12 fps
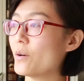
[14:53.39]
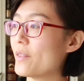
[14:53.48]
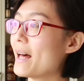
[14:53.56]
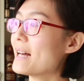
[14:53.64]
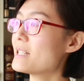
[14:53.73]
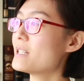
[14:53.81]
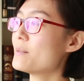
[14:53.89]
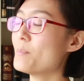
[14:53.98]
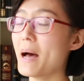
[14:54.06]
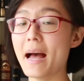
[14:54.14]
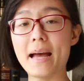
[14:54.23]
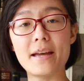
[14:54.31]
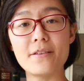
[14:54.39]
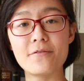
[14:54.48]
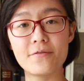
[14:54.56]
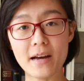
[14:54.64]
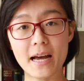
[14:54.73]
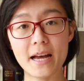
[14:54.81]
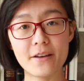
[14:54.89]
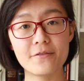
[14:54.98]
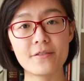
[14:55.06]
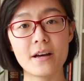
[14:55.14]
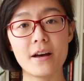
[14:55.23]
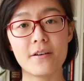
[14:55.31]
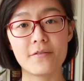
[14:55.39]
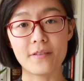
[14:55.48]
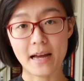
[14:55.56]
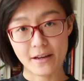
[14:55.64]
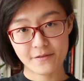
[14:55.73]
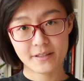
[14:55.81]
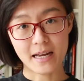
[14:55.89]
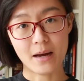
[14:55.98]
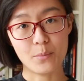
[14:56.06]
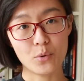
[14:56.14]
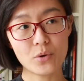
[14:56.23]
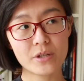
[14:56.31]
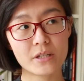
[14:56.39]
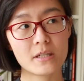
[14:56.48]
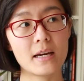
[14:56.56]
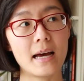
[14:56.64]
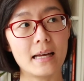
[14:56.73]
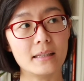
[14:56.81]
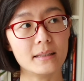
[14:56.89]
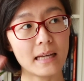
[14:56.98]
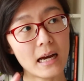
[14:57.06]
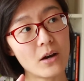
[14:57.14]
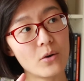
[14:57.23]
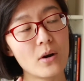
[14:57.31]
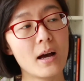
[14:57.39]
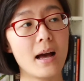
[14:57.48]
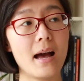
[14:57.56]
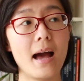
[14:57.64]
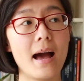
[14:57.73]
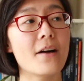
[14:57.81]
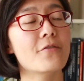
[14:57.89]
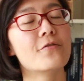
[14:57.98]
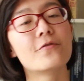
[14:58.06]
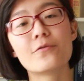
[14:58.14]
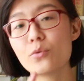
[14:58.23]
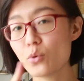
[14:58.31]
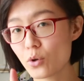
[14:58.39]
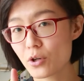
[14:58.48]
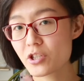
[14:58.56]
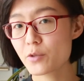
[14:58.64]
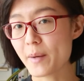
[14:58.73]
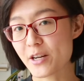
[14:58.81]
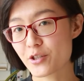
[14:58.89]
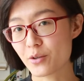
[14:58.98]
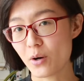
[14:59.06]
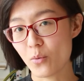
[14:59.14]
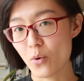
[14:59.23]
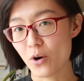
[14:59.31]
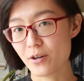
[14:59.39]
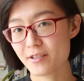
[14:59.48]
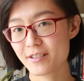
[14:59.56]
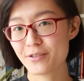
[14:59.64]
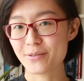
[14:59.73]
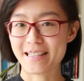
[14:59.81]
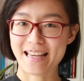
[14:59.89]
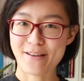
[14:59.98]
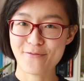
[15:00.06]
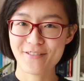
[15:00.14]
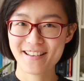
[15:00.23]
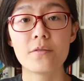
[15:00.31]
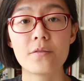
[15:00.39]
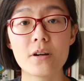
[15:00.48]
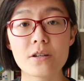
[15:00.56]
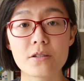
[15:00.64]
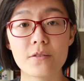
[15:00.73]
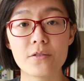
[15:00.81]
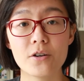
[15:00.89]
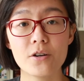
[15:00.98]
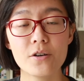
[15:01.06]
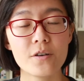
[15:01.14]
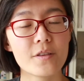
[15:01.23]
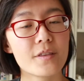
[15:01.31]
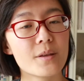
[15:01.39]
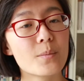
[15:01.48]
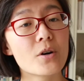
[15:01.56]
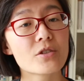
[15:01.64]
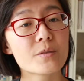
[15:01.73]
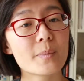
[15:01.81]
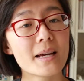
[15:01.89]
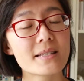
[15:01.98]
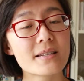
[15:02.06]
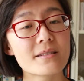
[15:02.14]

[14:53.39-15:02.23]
that's my 5-star books, and now I have 4 special awards to give. First of all, the most pleasant